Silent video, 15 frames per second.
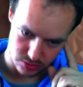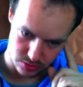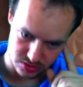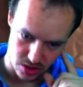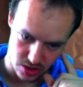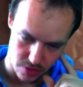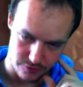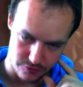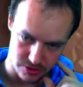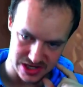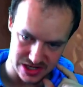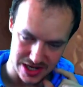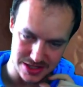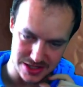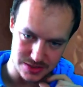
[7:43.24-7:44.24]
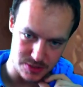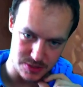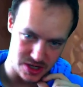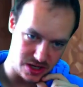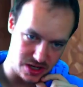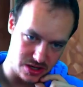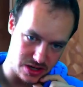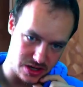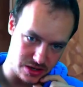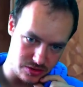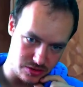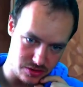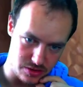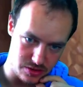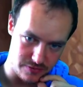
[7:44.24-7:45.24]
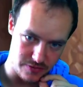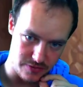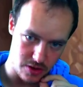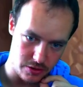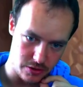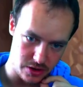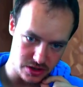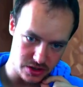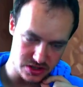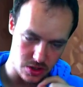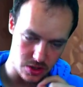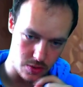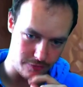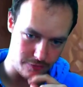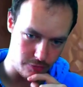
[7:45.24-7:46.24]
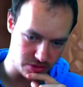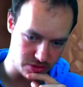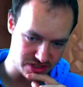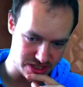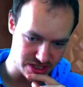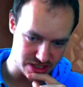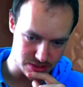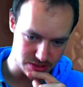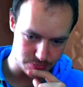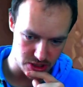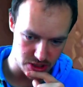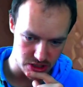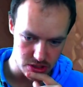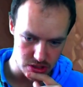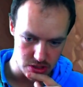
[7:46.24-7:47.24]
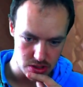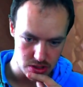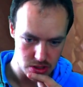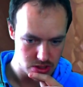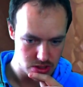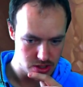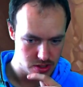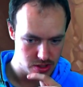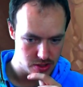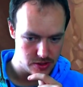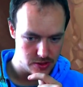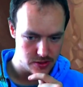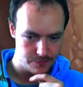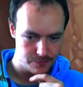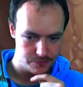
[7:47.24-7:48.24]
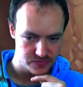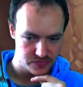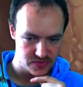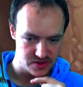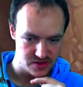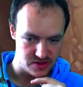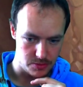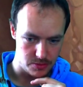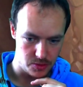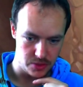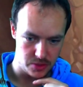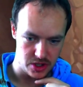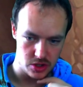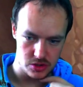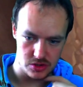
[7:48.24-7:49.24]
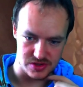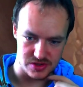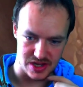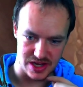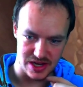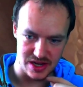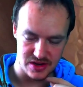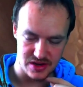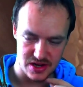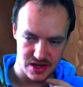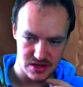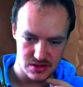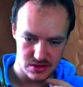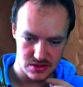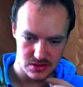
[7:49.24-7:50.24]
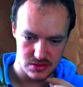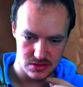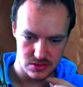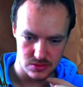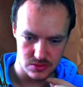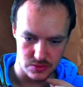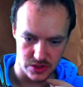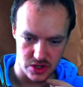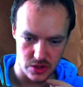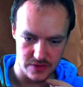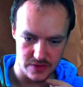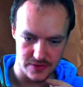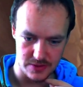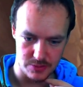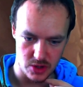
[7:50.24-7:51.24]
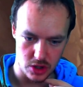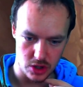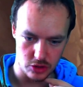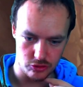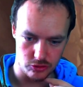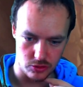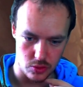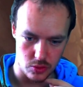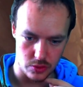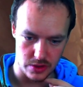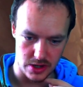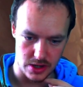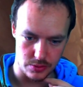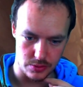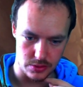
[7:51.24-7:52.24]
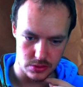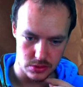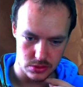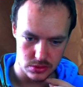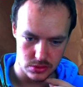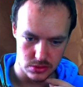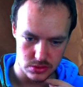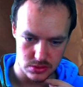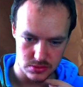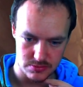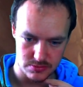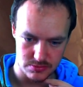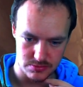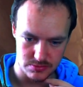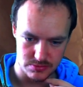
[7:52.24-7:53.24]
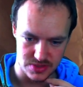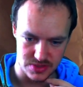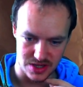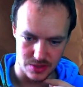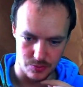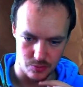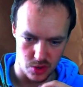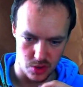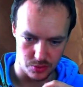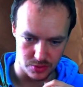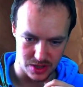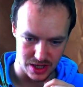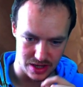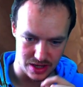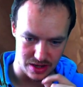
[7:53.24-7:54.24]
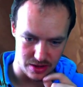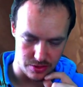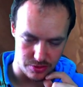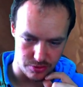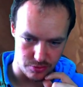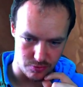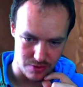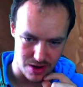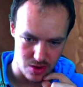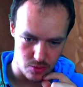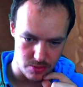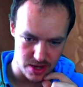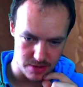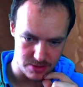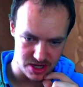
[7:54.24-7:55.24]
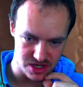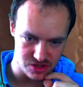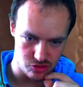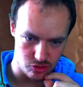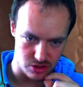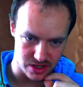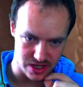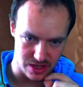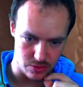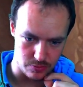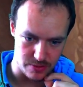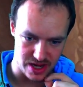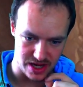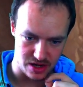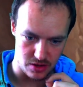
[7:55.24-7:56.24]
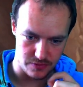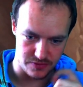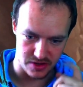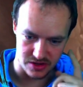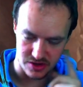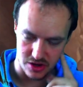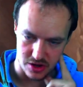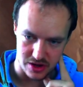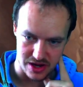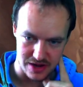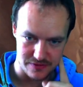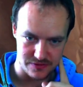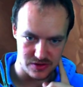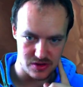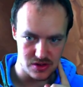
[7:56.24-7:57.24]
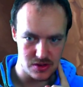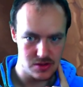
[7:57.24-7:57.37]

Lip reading: going for a 10-speed, and Nefarian is going for a 6-speed. So I mean, we could use Illidan. We could even put our Trigore down, but that won't kill it. Thrall maybe to try and kill Matey off the turn after.